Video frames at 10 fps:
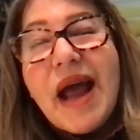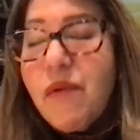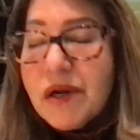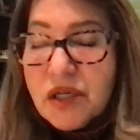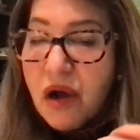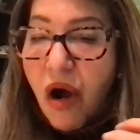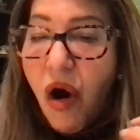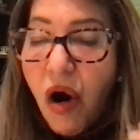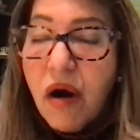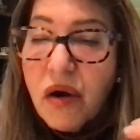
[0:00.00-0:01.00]
wasn't
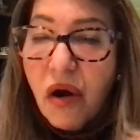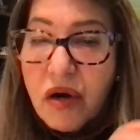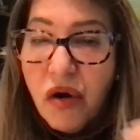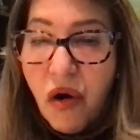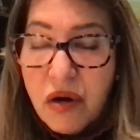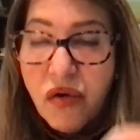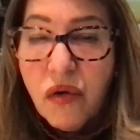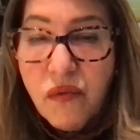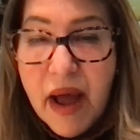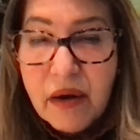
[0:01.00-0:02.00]

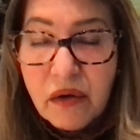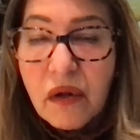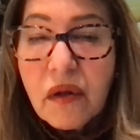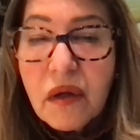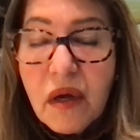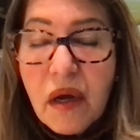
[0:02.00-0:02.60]
hardcore radical,